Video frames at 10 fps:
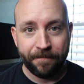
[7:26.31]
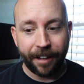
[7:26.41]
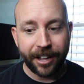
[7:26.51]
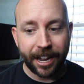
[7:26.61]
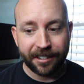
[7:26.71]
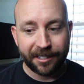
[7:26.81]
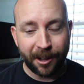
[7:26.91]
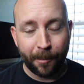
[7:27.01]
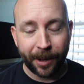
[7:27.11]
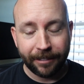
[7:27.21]
I've got a
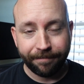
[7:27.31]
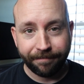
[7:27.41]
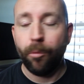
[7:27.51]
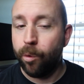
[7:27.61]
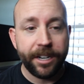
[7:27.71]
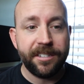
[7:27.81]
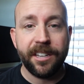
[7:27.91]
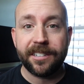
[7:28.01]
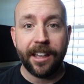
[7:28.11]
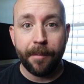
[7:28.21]
stoma. What is
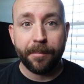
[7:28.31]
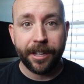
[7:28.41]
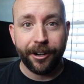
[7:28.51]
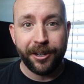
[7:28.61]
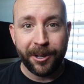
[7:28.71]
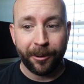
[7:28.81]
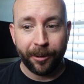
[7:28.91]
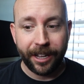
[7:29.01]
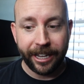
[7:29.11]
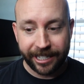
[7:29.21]
this gum gonna
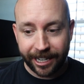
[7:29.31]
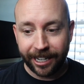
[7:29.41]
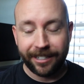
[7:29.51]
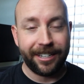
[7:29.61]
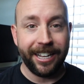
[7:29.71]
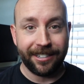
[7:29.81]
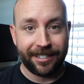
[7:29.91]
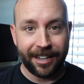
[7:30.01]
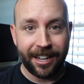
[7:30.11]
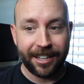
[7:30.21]
do? Is it gonna get
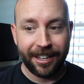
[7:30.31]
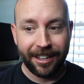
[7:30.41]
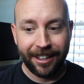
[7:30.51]
stuck?